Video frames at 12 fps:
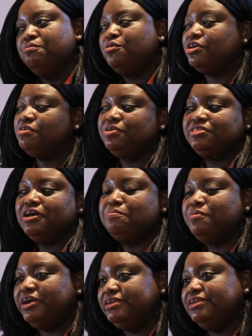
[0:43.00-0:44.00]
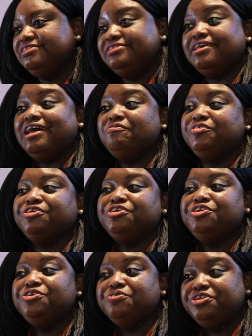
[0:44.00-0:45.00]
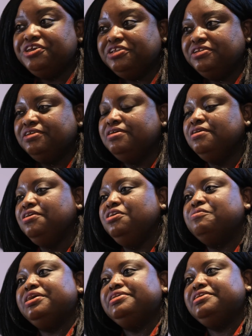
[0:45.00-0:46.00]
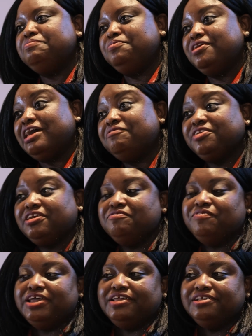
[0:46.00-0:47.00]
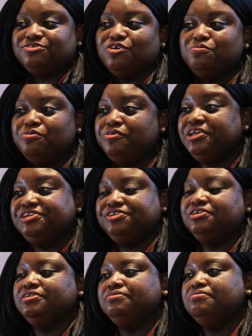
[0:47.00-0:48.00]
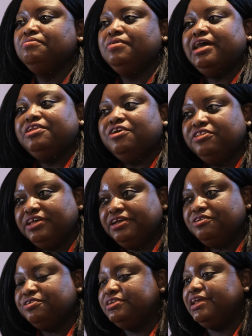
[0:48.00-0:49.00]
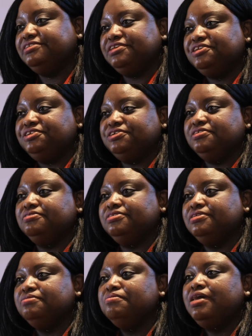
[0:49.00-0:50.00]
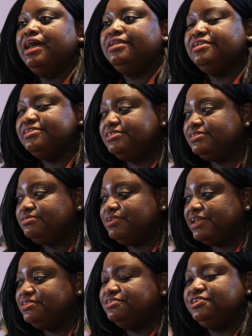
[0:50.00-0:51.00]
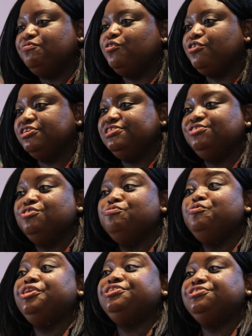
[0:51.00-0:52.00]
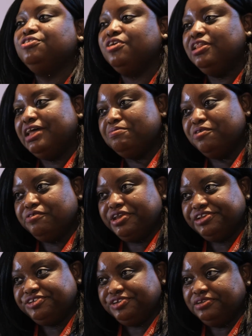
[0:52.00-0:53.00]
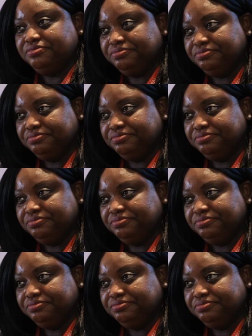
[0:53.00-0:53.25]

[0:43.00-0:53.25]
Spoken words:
working with our partners in the African Union, UNDP, African Finance Corporation, and other organizations. And this strategy focuses on regional collaboration,